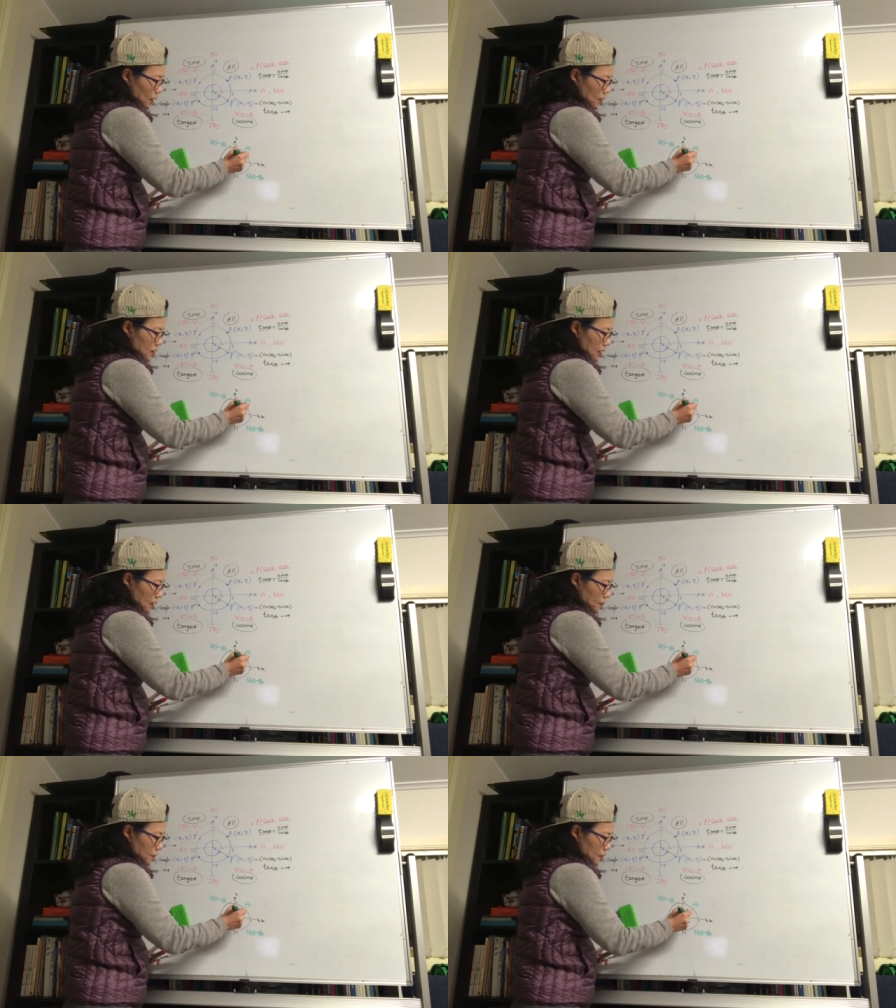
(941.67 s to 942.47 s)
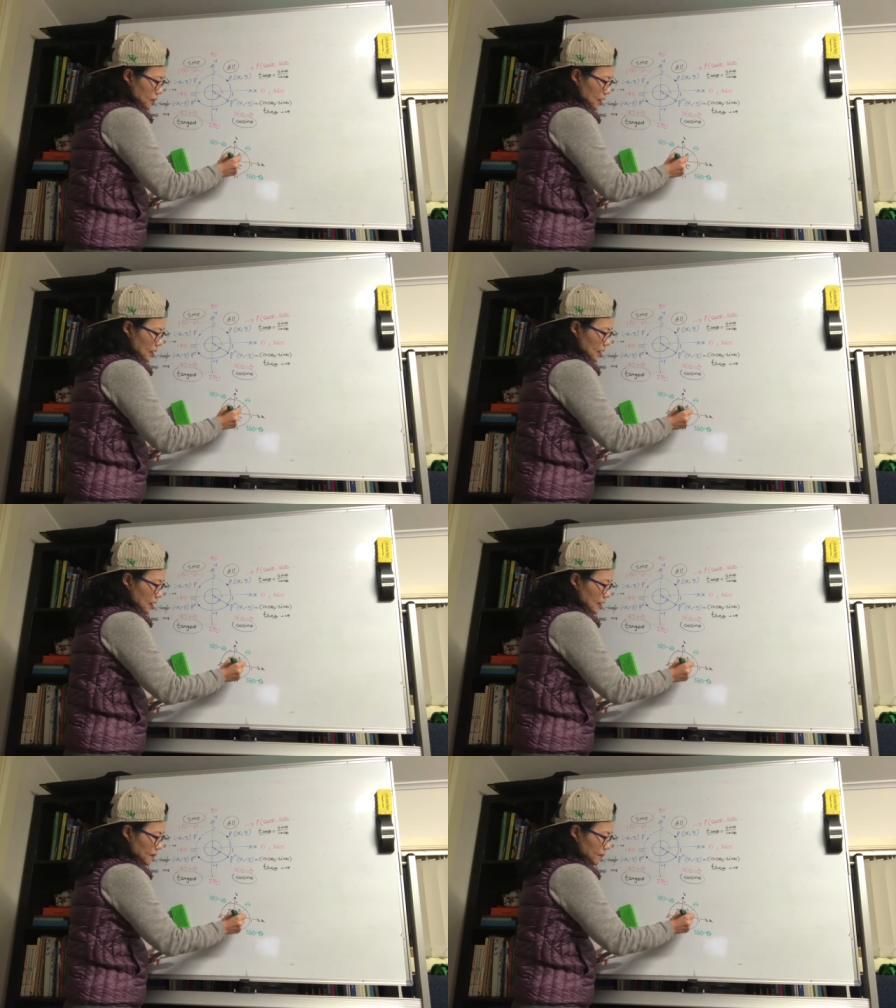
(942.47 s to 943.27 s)
say from
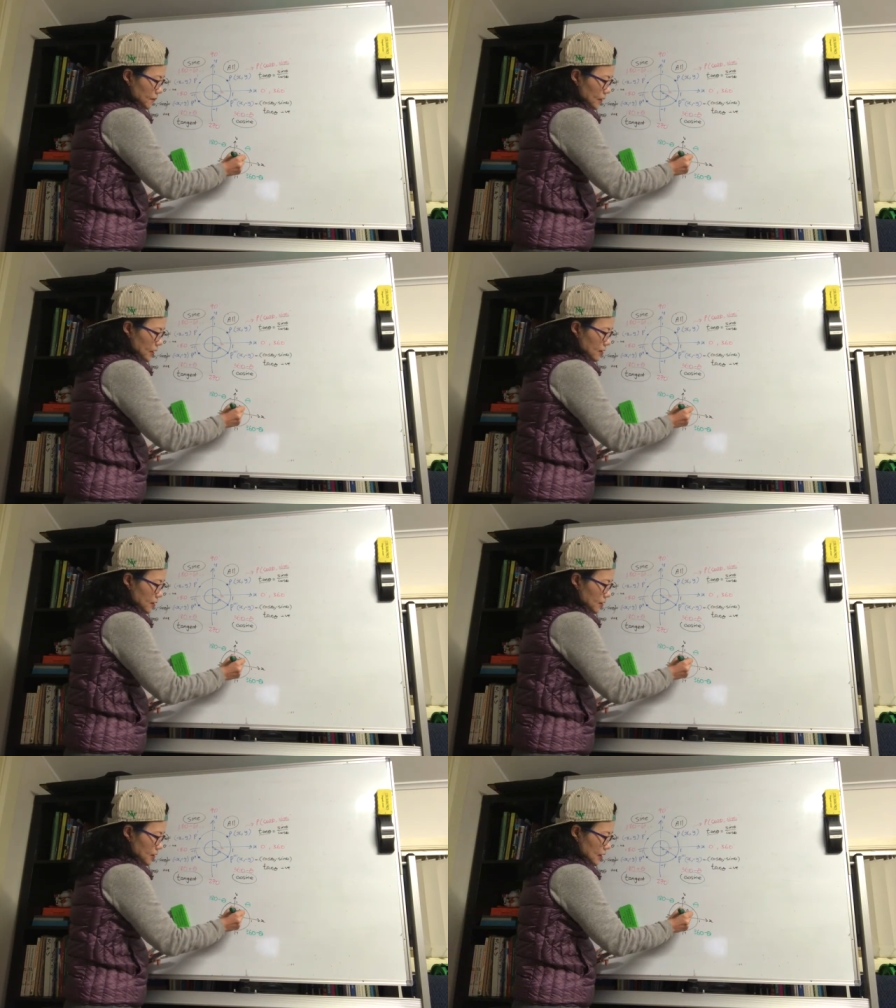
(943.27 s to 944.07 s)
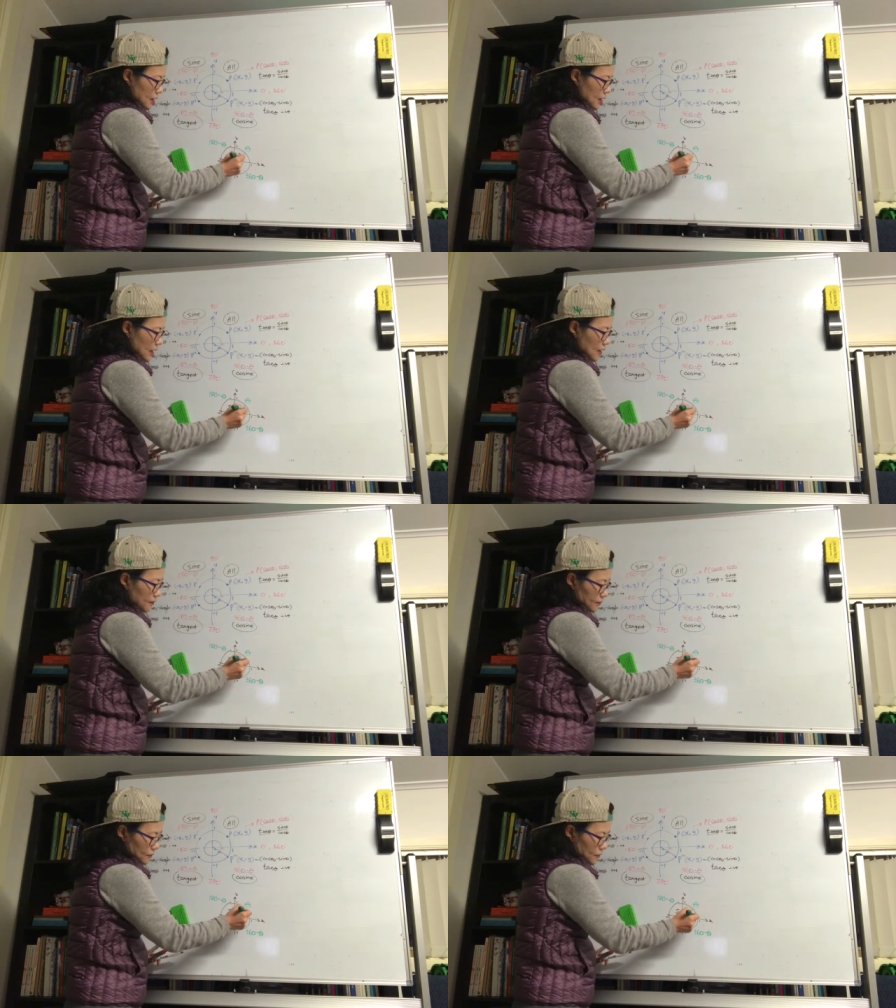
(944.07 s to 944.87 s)
here is a theta,
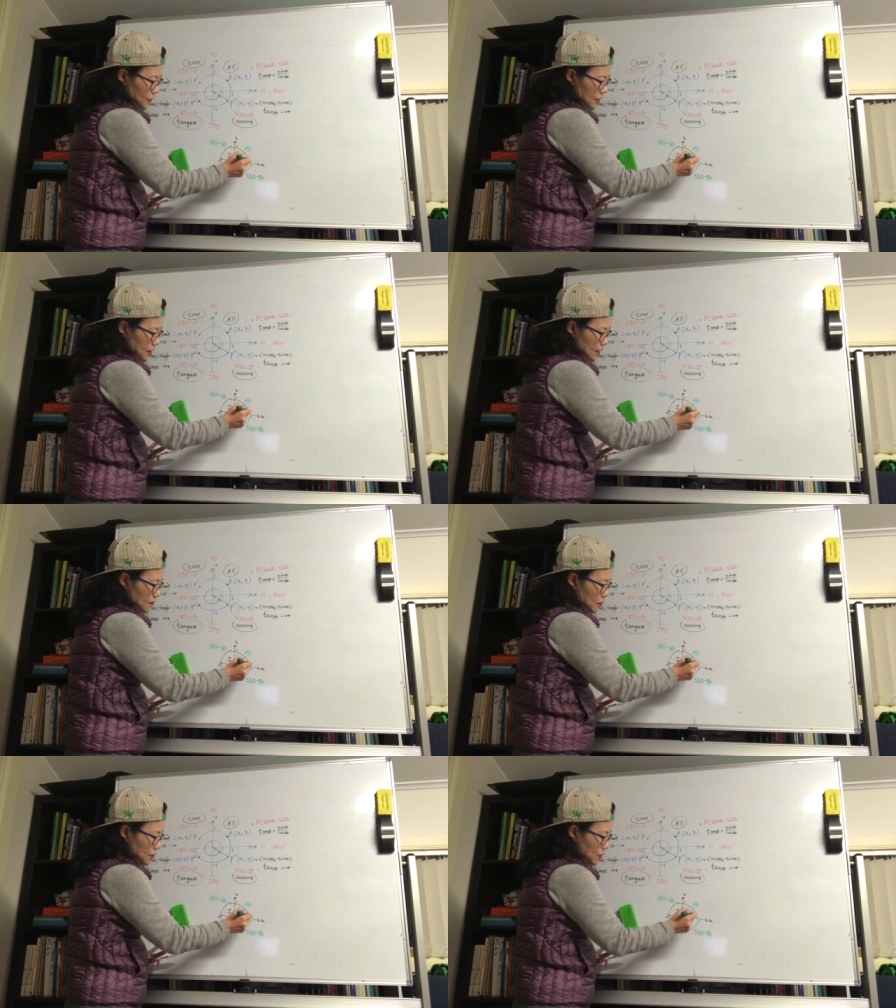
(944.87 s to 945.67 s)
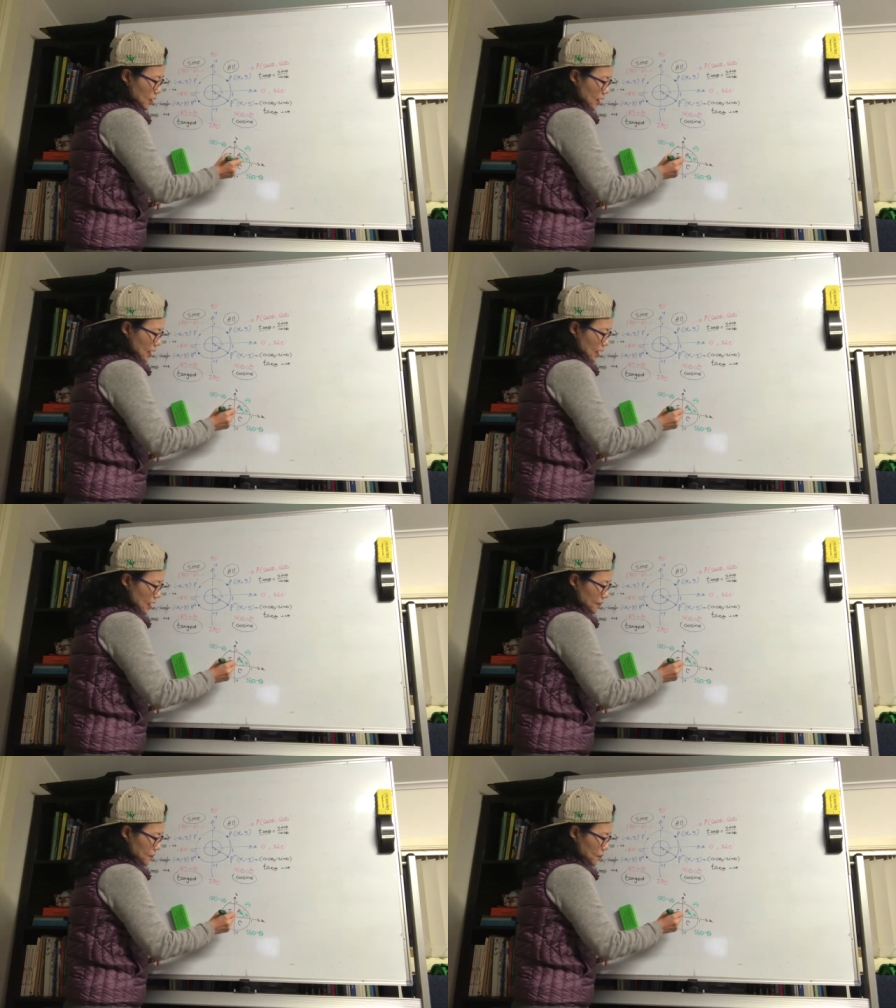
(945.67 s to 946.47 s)
for example, and
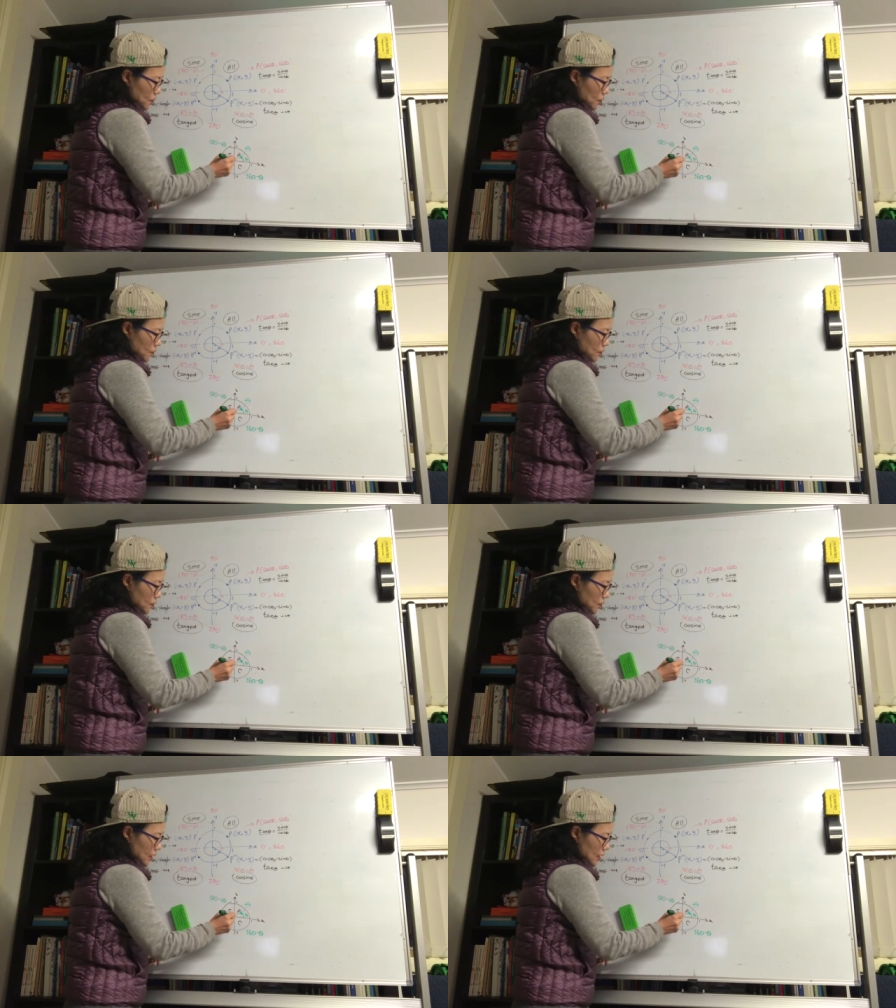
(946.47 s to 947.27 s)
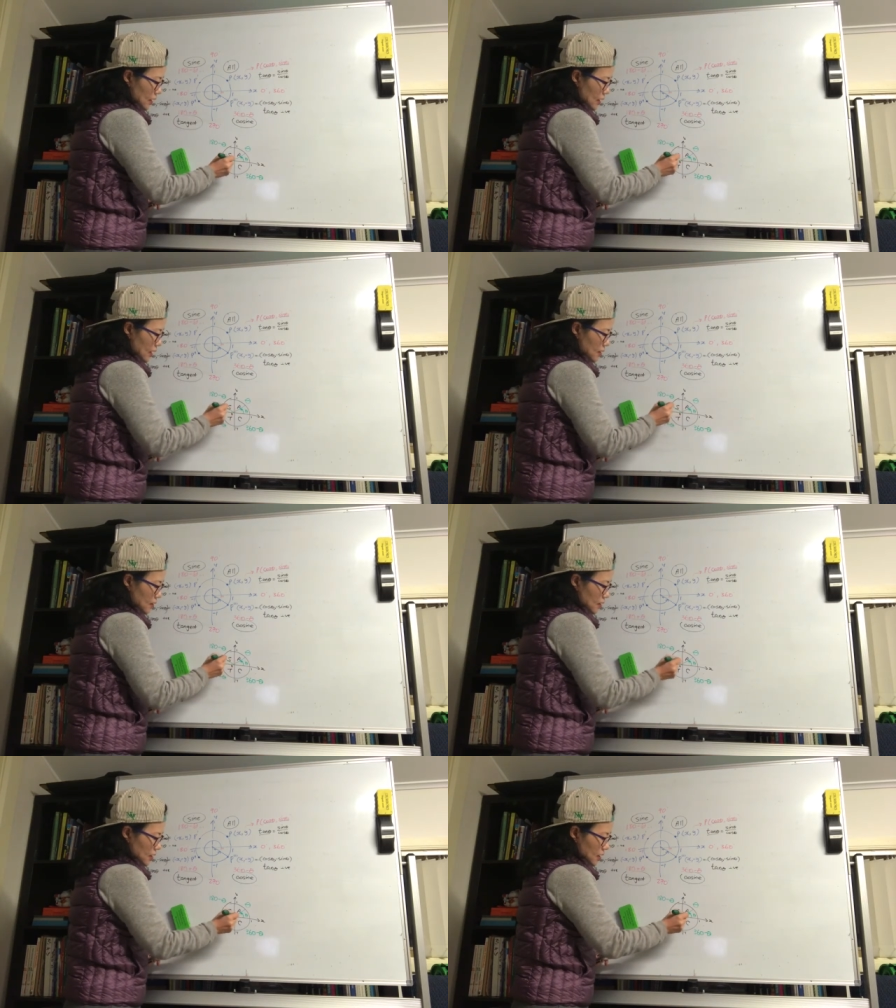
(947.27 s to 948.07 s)
if we move to here,
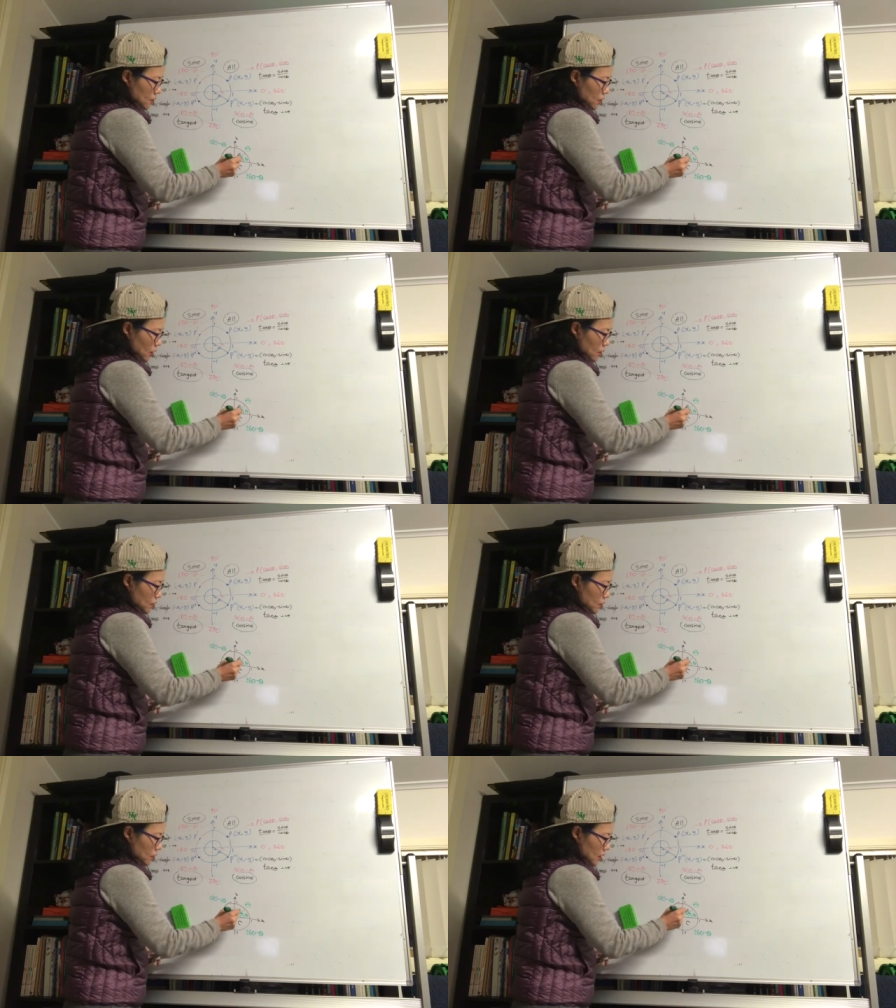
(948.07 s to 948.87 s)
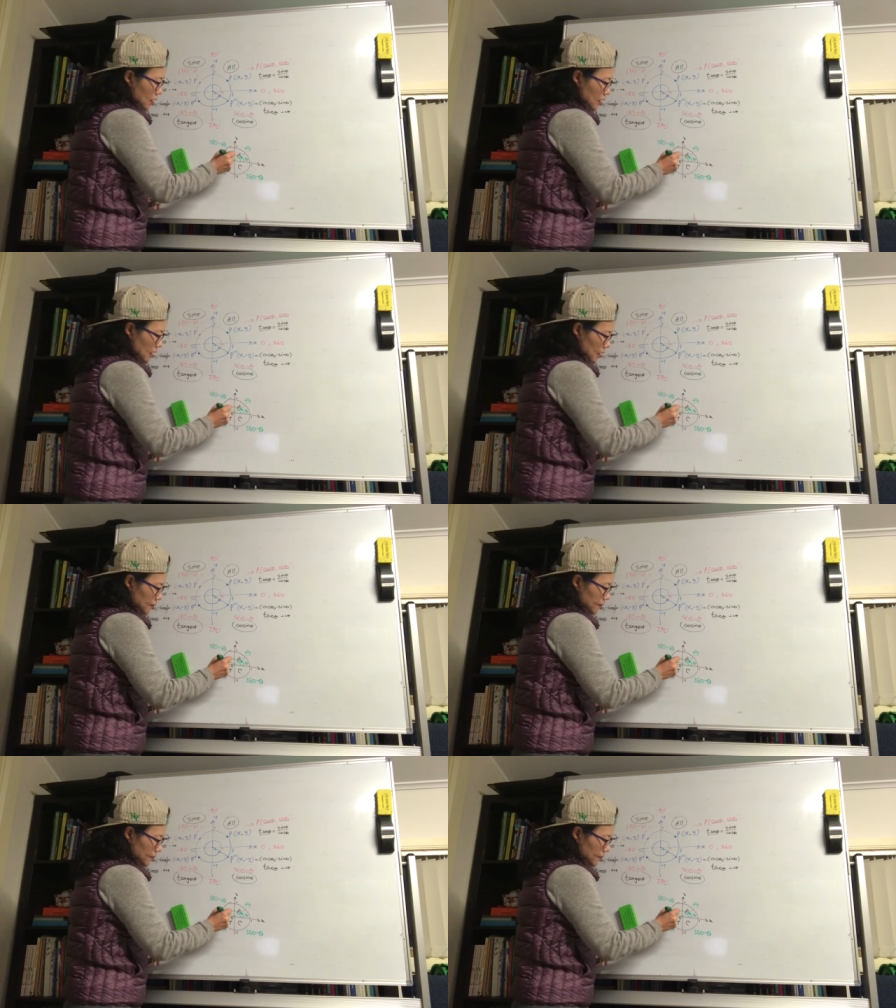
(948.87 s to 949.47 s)
it'll go to here.